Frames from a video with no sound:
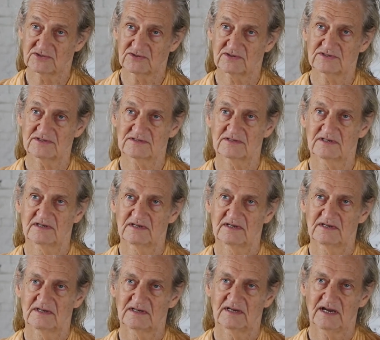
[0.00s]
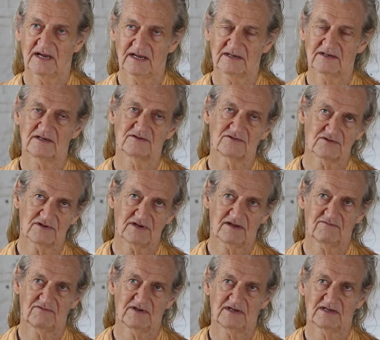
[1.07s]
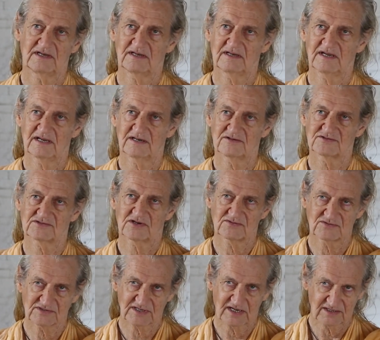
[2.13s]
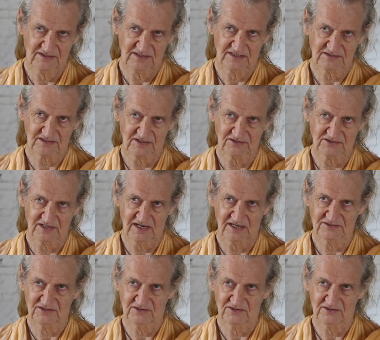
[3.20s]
Joyce, and Indra Devi, and his own son Desikachar.